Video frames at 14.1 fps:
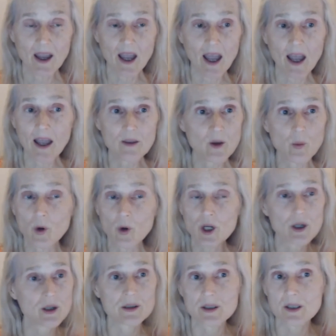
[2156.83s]
and the
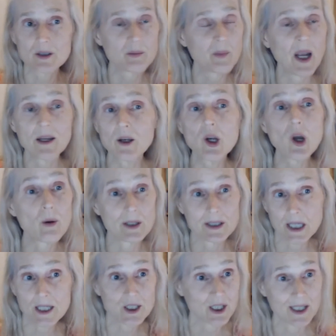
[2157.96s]
workers just paid no
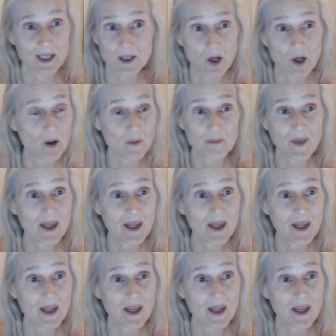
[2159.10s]
attention at all,